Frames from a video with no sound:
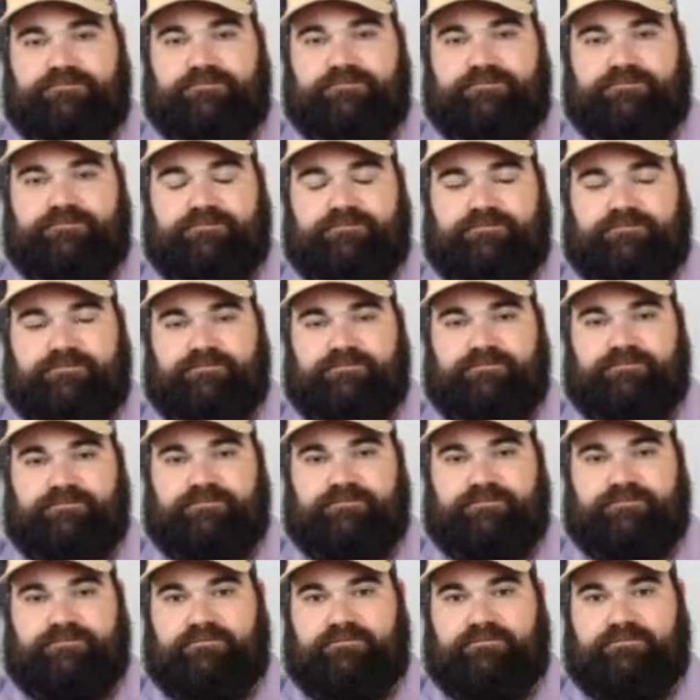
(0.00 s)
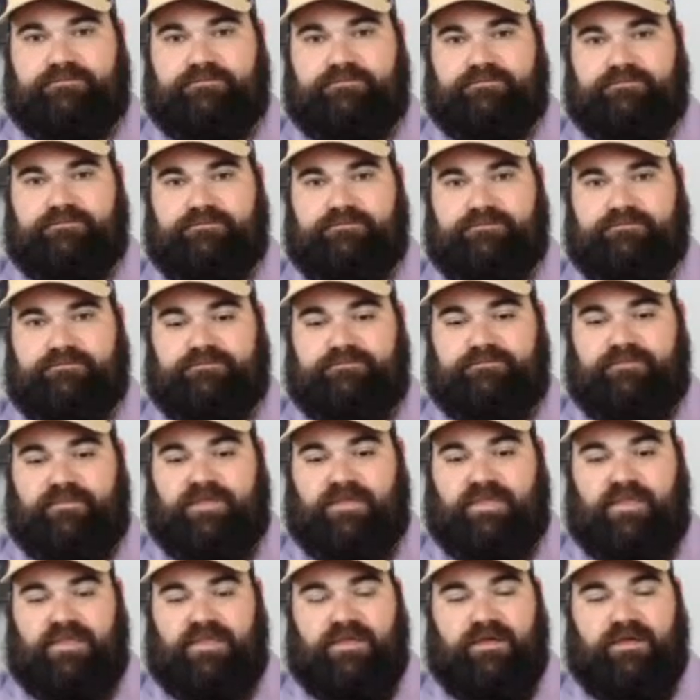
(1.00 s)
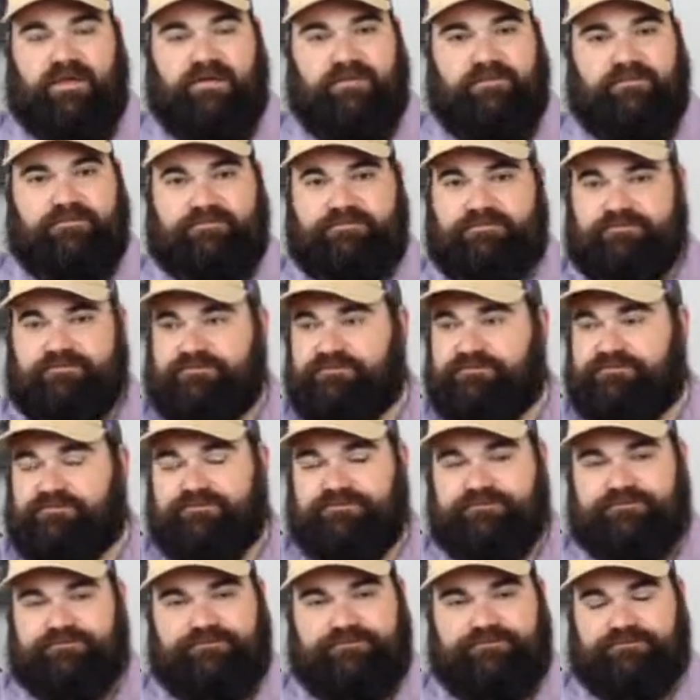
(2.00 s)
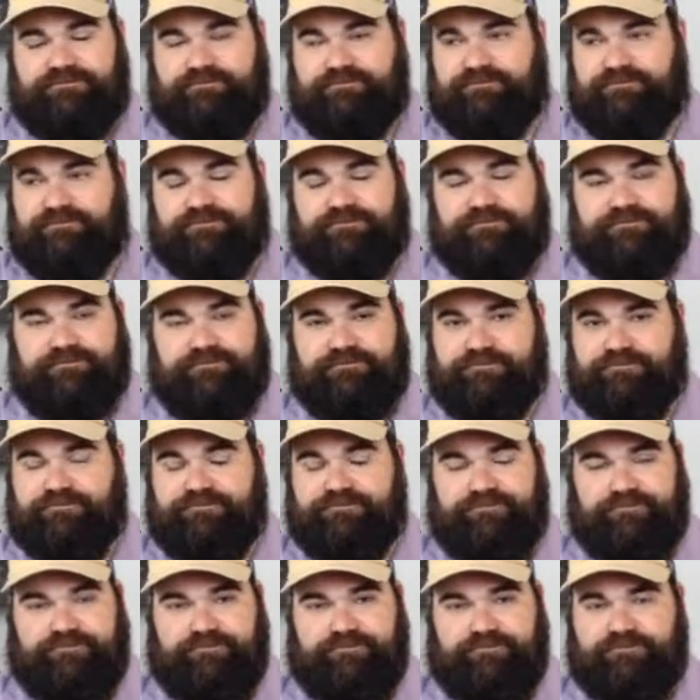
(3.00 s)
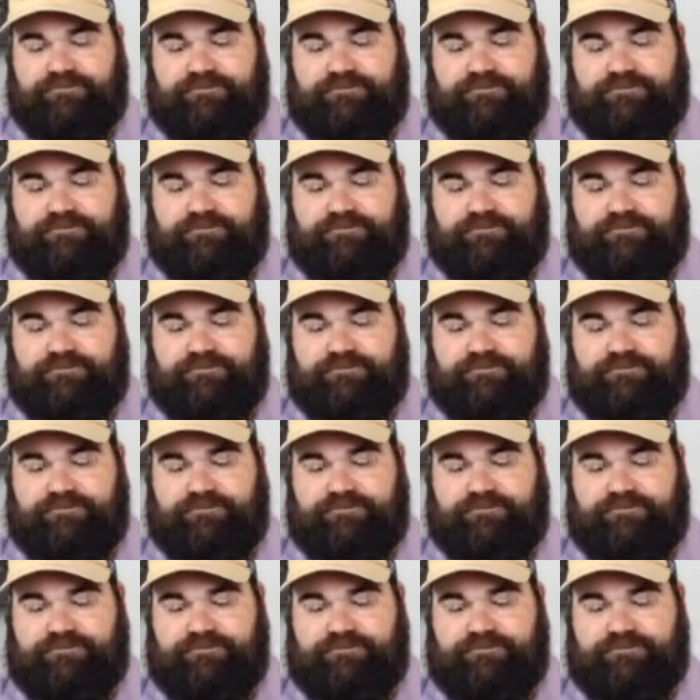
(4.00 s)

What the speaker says: No words are spoken by the person on screen.